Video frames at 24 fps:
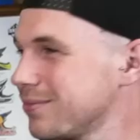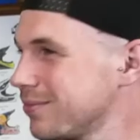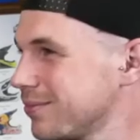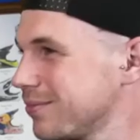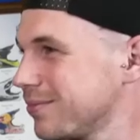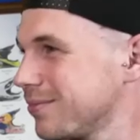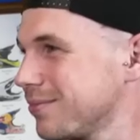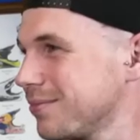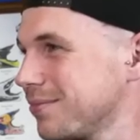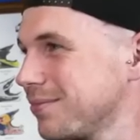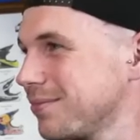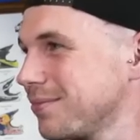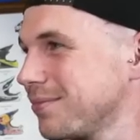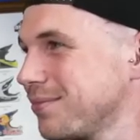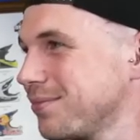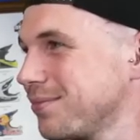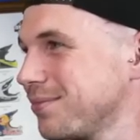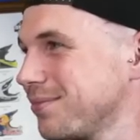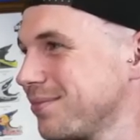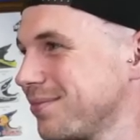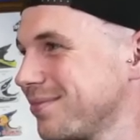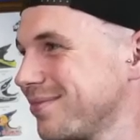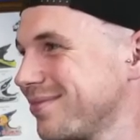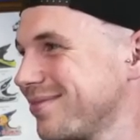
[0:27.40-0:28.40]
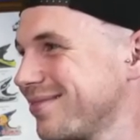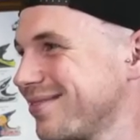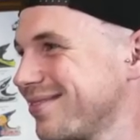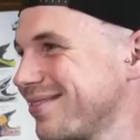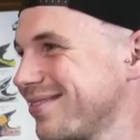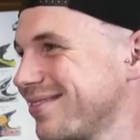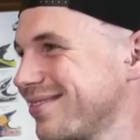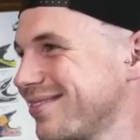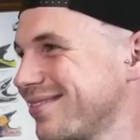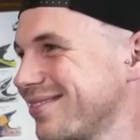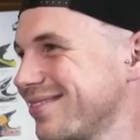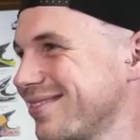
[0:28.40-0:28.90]

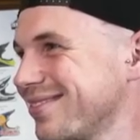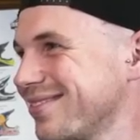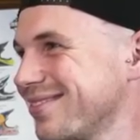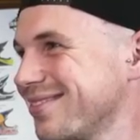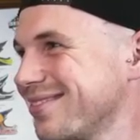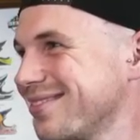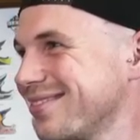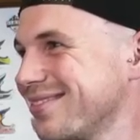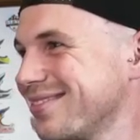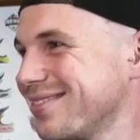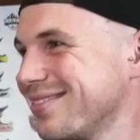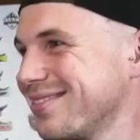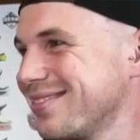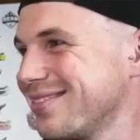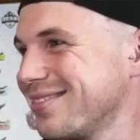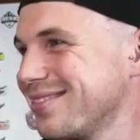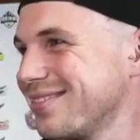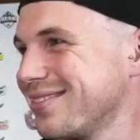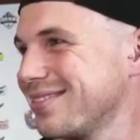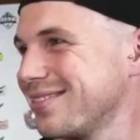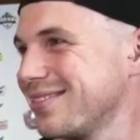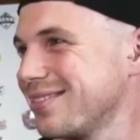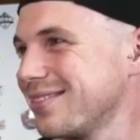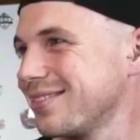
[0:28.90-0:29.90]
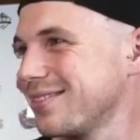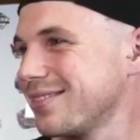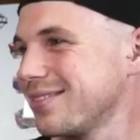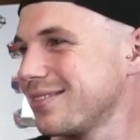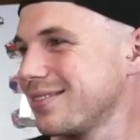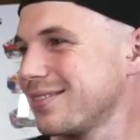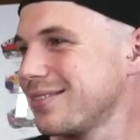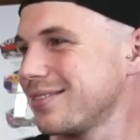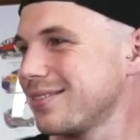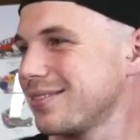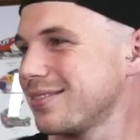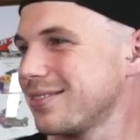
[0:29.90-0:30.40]

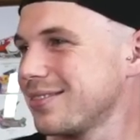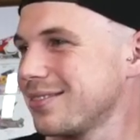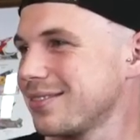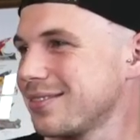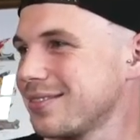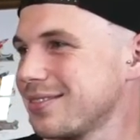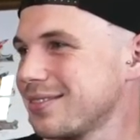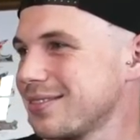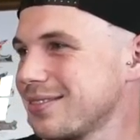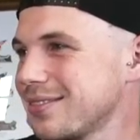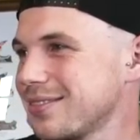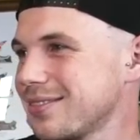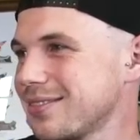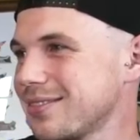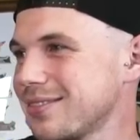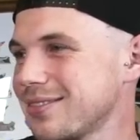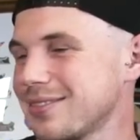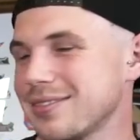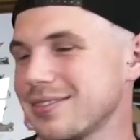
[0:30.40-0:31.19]
(silent)